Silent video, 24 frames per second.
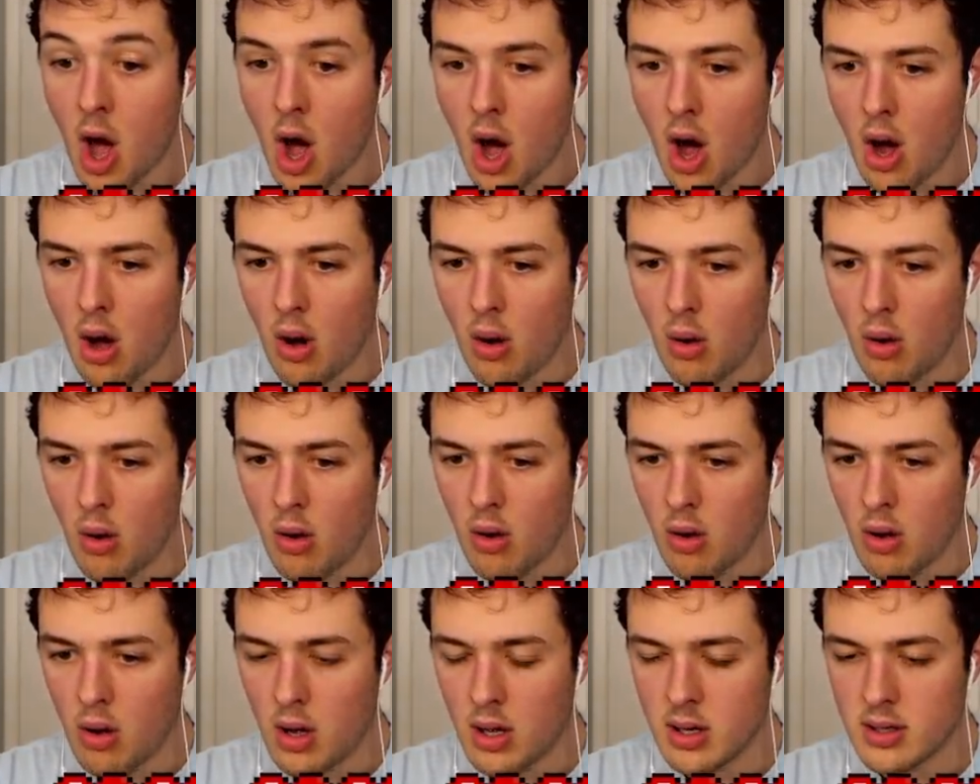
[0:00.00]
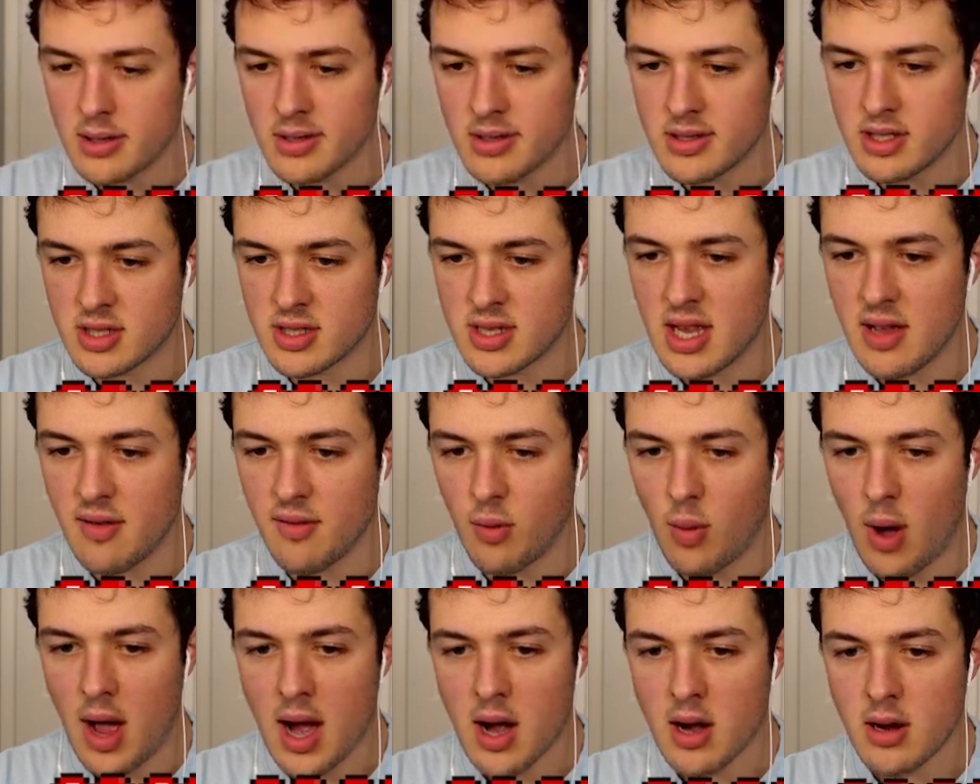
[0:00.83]
Oh, Steve,
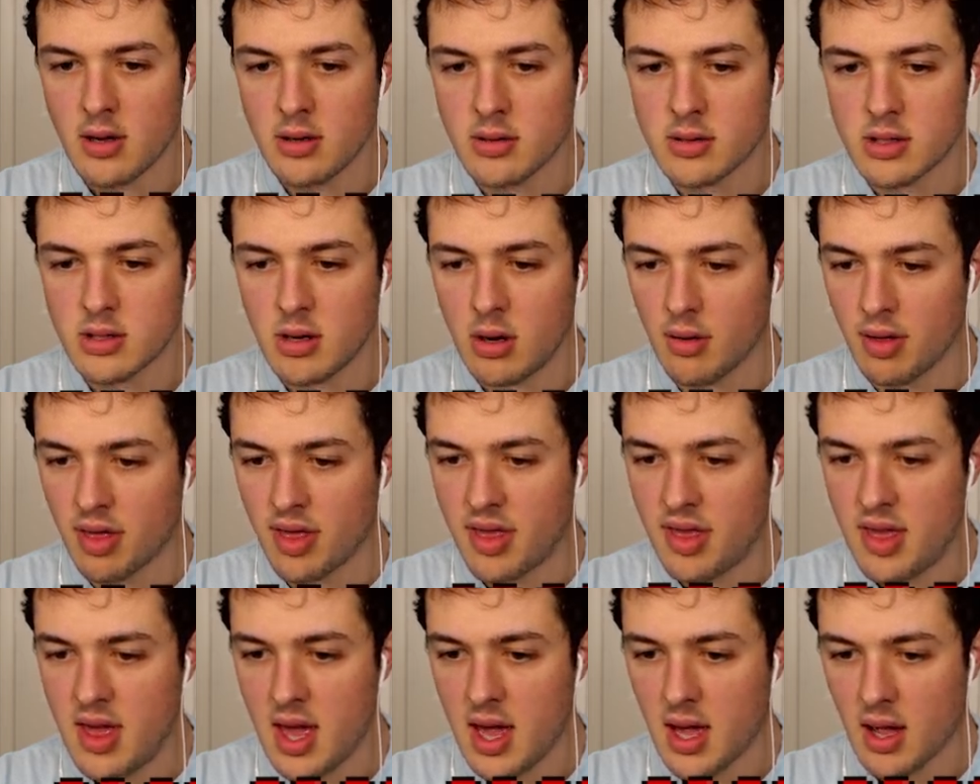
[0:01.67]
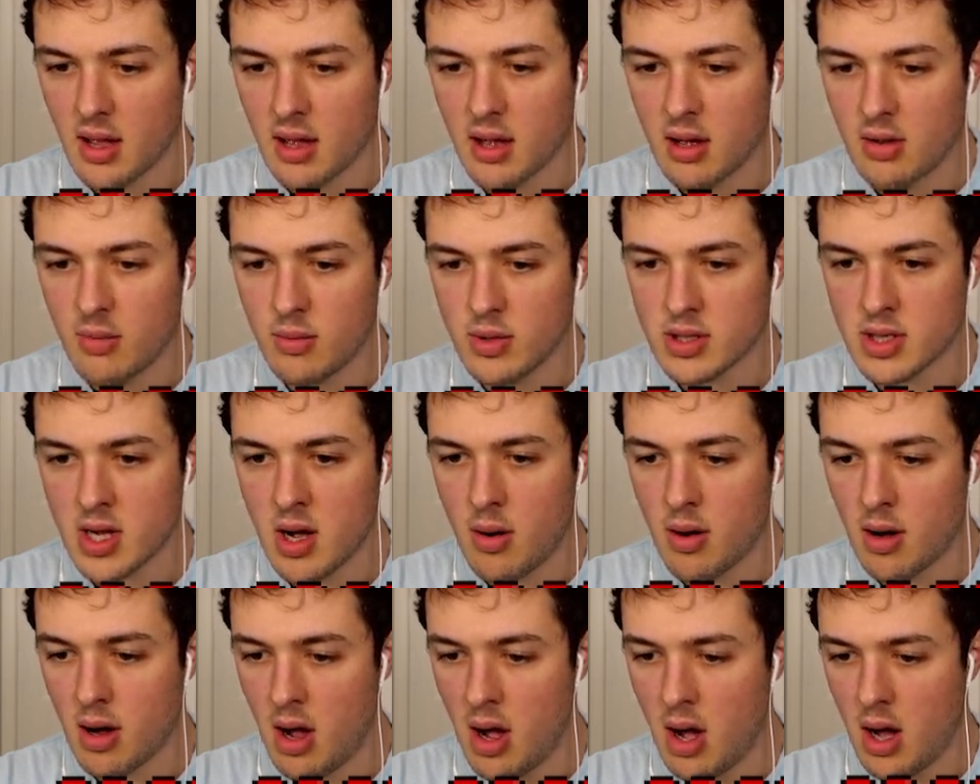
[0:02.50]
why are you so thick? What's
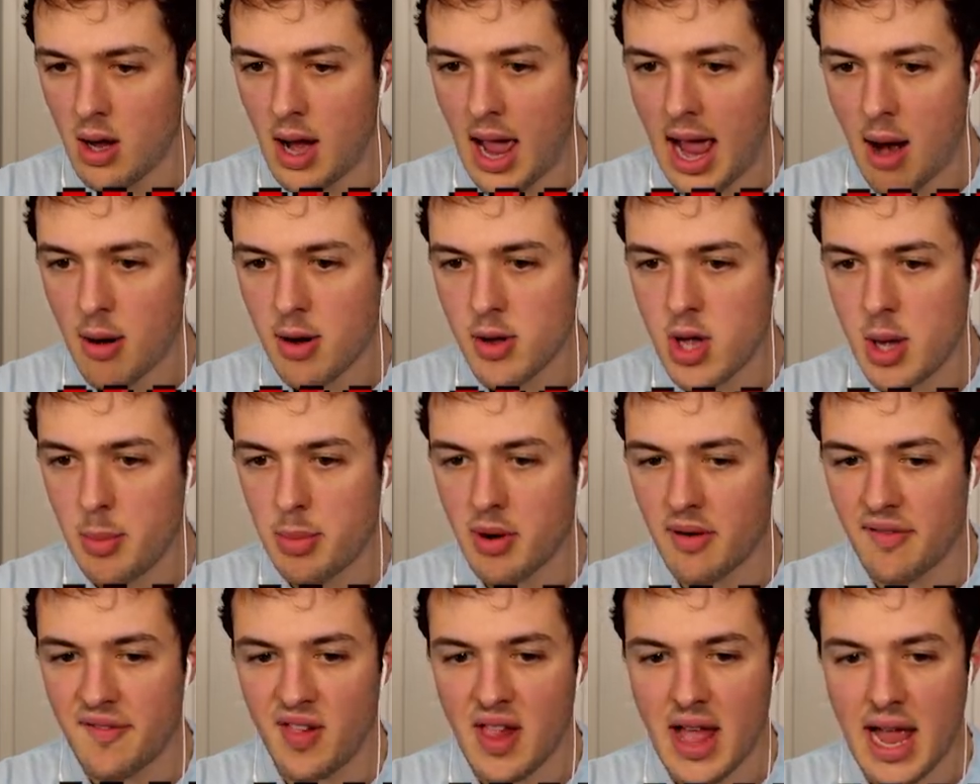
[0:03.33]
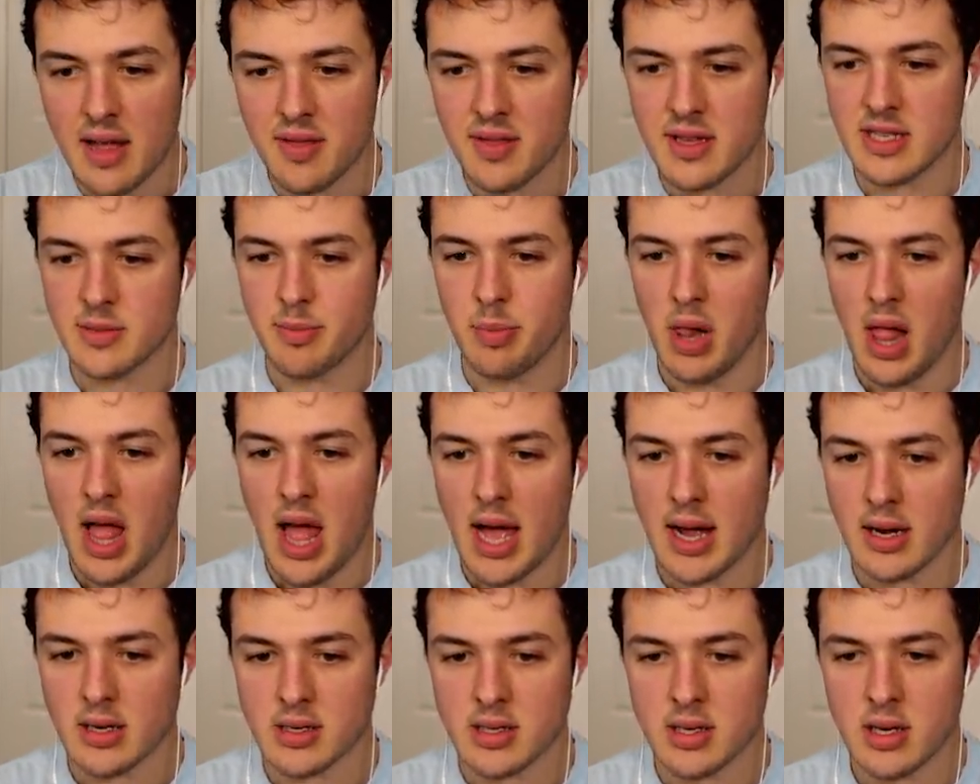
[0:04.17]
going on? How are you able to flatten these
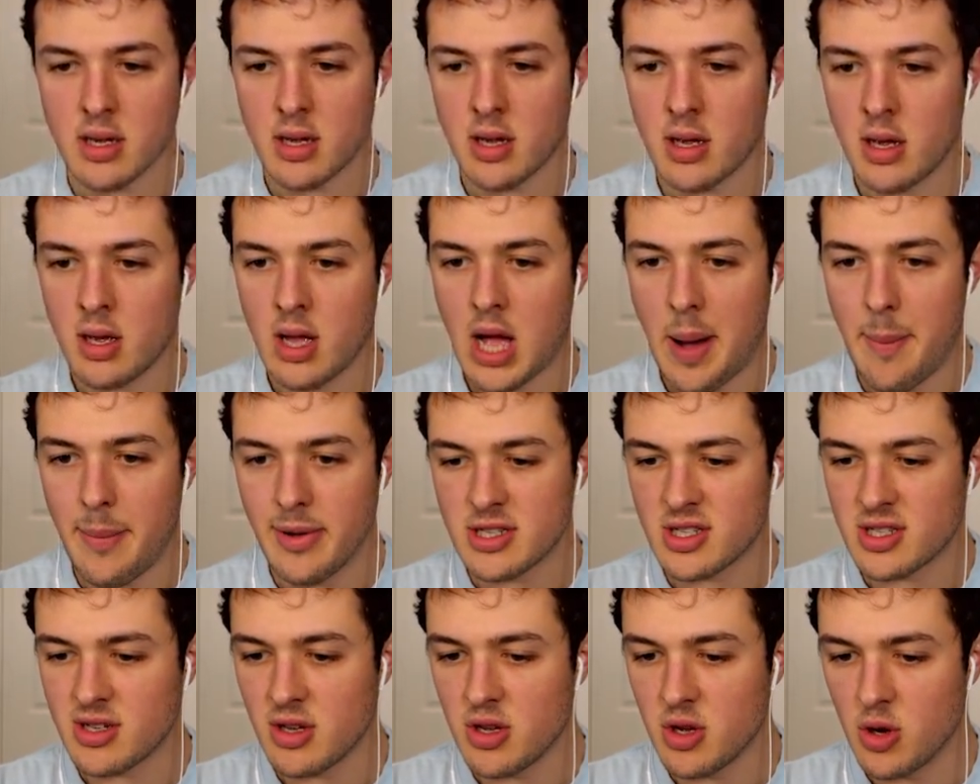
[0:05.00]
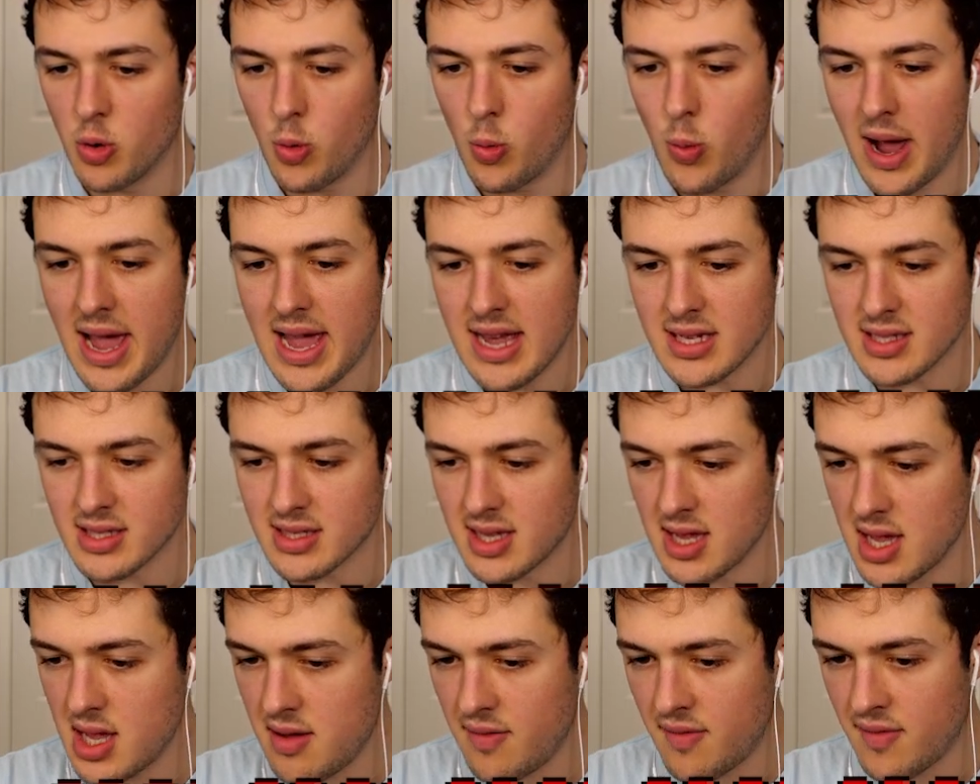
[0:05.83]
blocks? How much do you weigh,
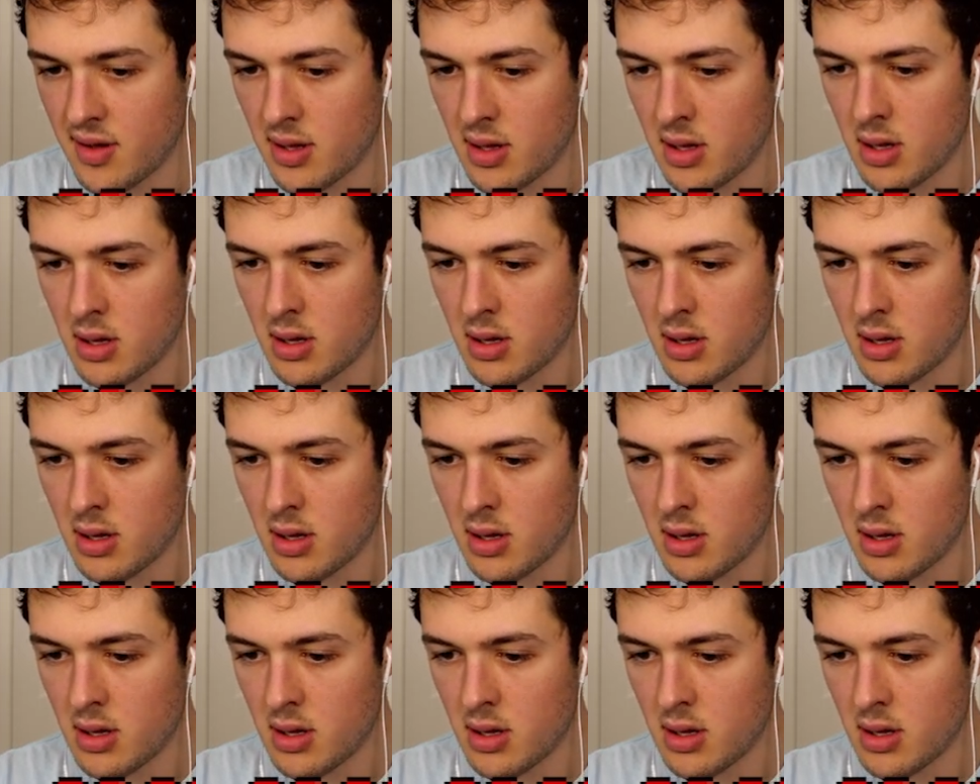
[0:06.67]
Steve?